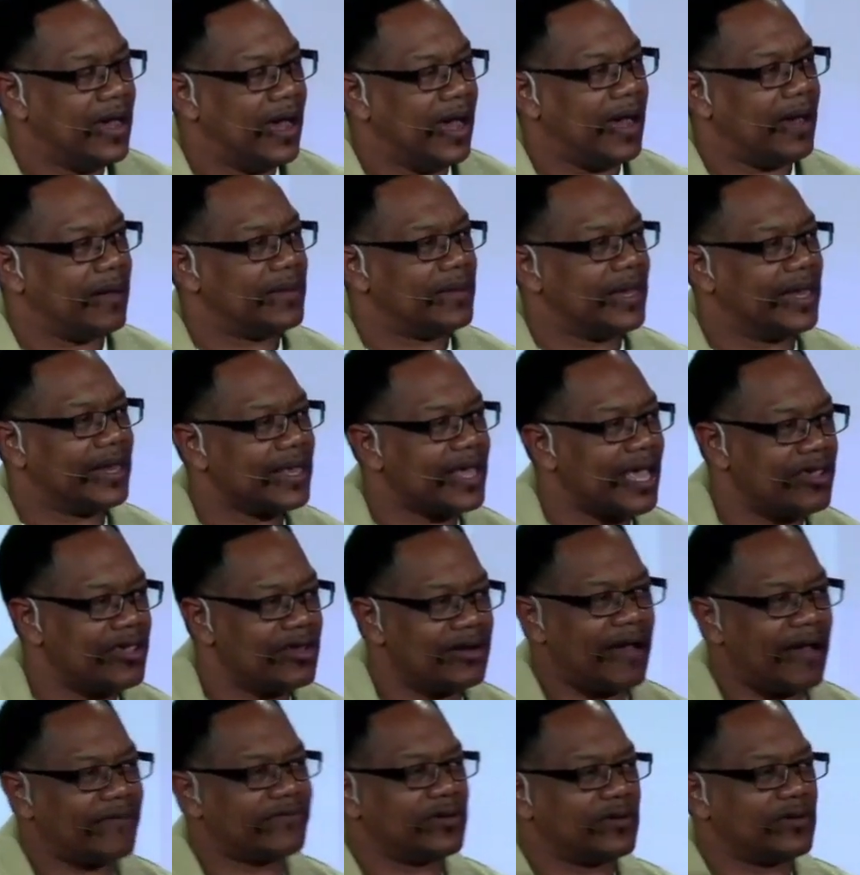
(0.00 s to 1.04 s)
And again, you don't have
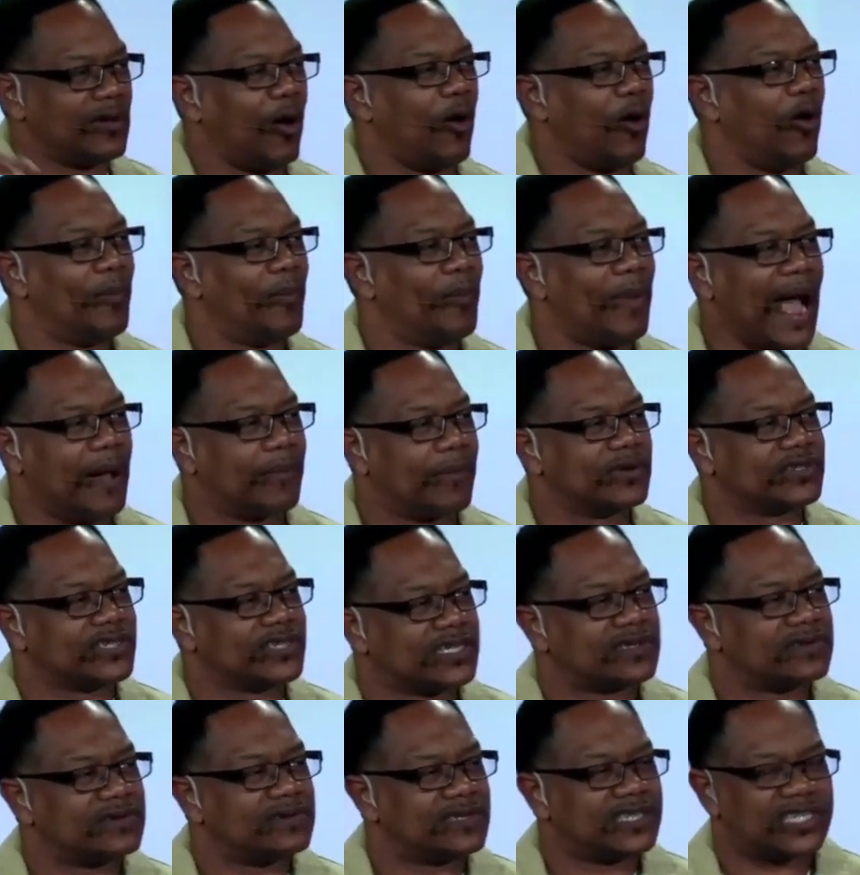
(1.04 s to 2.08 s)
to know the whole Bible.
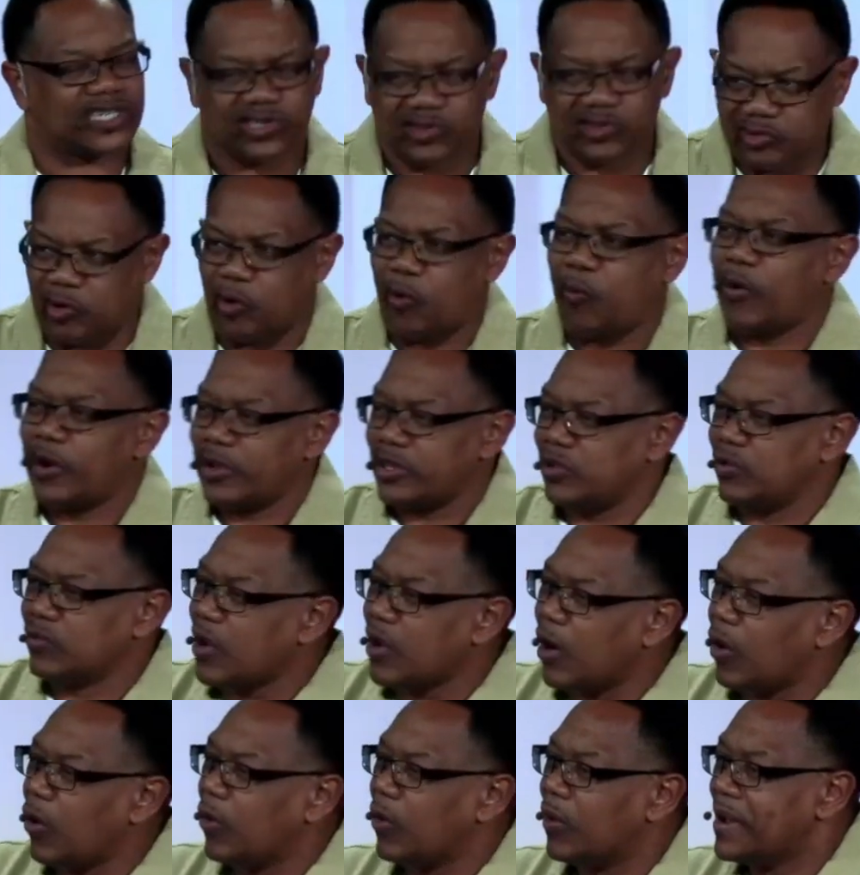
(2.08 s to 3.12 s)
Just know what you
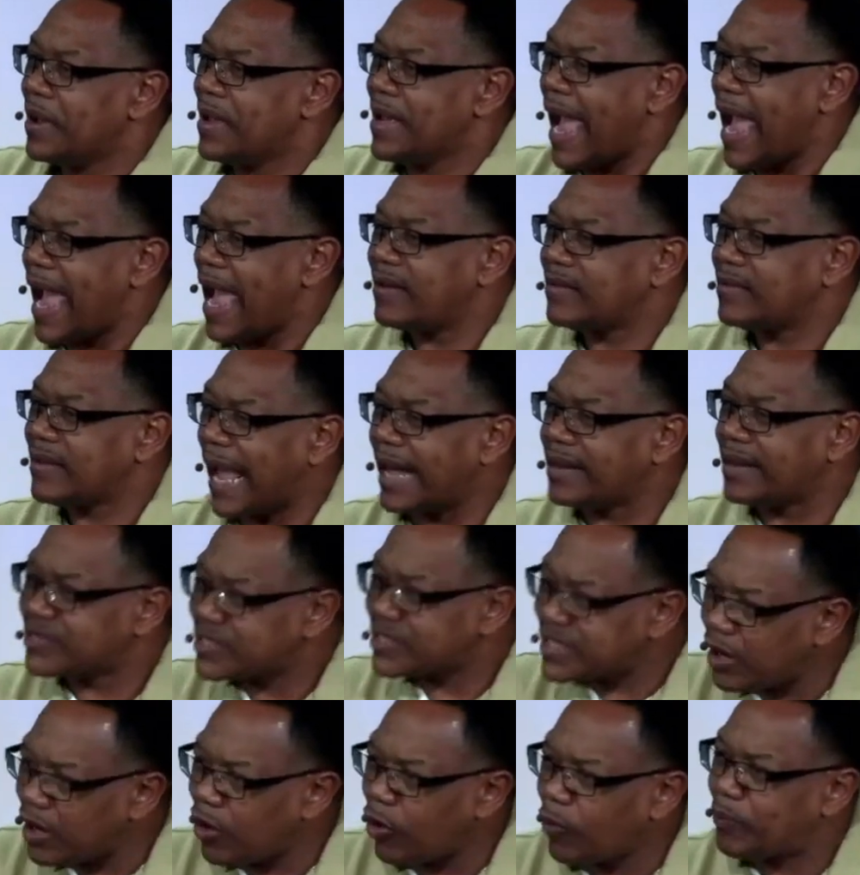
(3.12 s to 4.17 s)
know, and
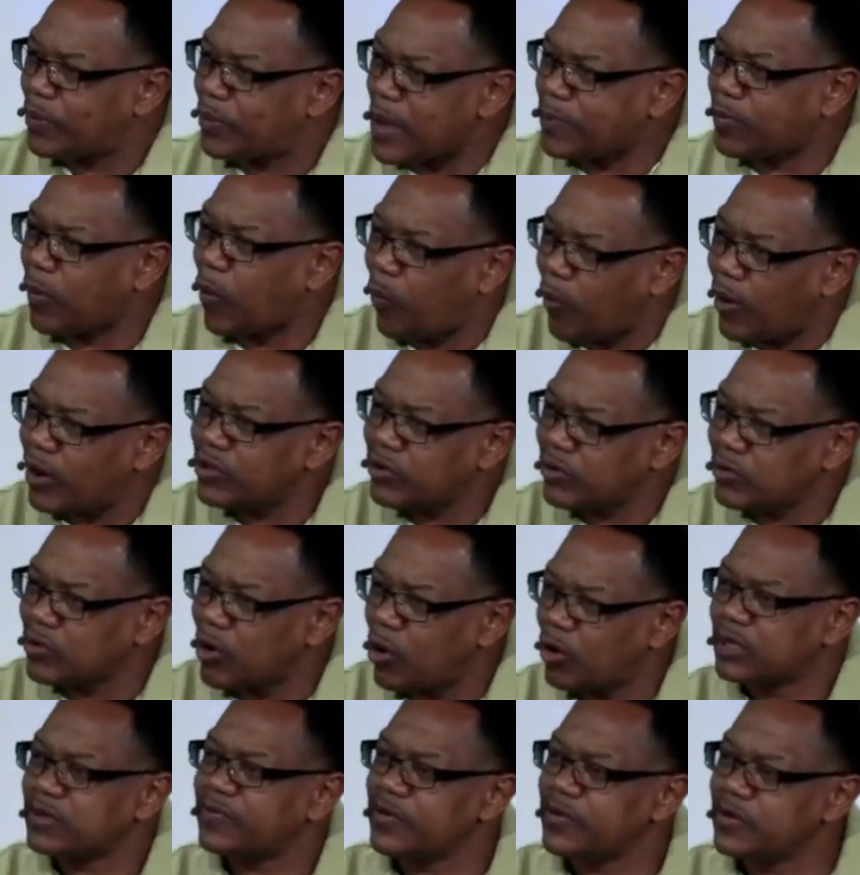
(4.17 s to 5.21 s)
tell people what you know. And
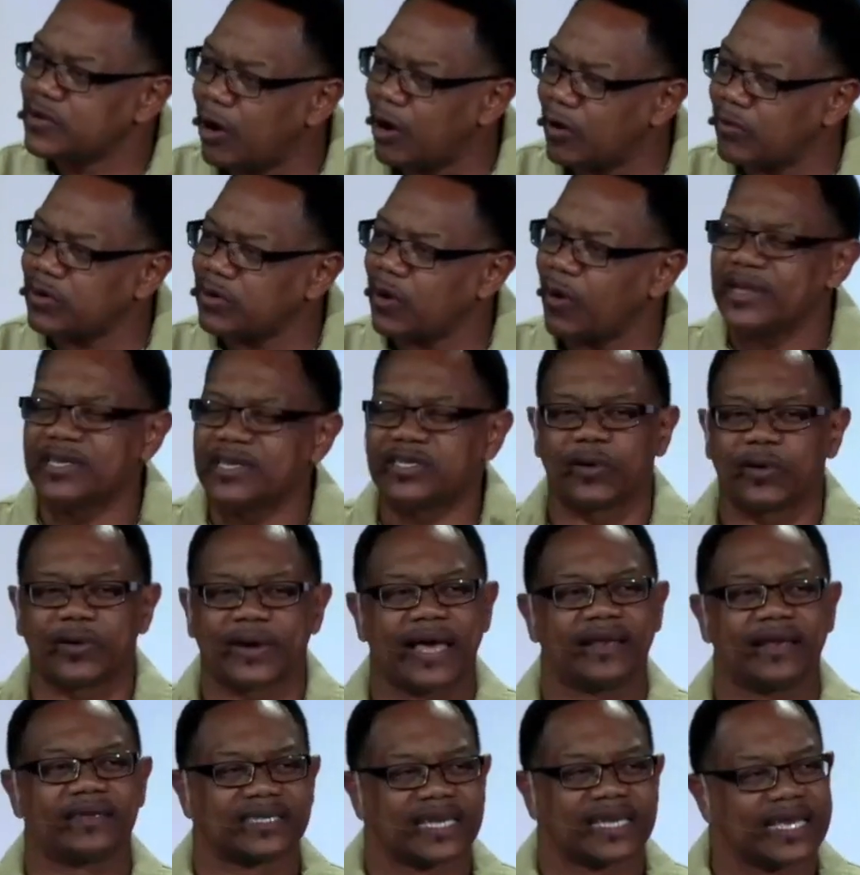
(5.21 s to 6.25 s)
if you don't know, it's okay to
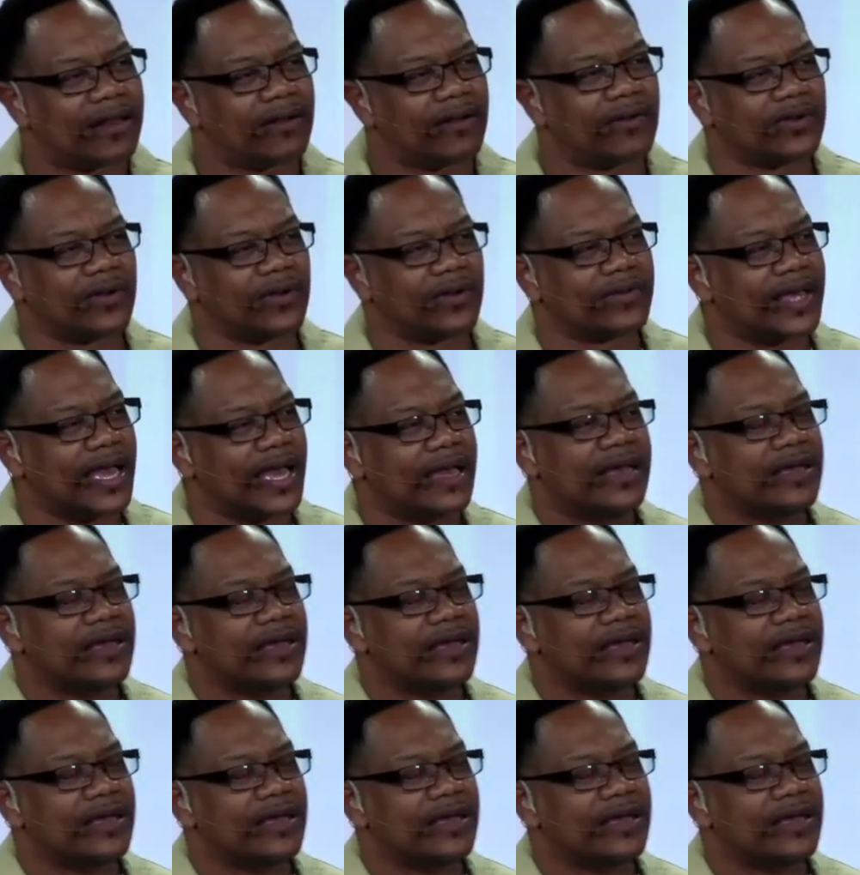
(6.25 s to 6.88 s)
say, I don't know that.